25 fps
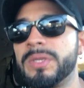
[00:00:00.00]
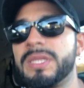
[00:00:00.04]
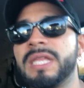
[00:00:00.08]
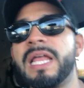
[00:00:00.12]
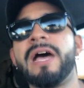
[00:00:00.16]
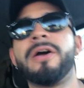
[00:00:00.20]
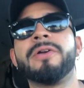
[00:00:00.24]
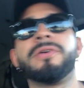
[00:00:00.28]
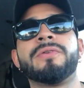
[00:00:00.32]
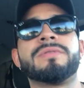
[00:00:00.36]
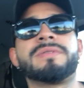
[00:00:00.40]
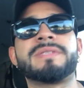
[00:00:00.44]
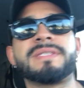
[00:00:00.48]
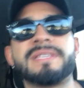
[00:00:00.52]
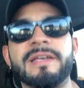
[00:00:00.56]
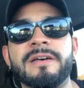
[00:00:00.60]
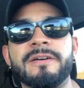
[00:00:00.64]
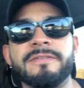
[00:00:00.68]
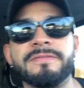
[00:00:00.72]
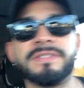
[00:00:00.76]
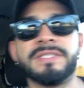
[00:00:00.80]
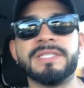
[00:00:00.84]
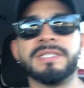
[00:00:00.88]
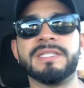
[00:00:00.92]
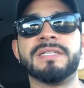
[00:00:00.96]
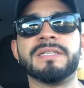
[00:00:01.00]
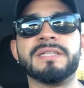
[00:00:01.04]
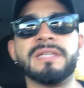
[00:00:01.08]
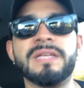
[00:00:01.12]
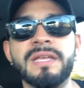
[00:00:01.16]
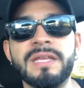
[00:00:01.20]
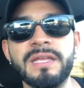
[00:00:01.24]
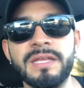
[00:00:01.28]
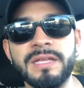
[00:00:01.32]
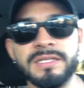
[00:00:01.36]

allow yourself to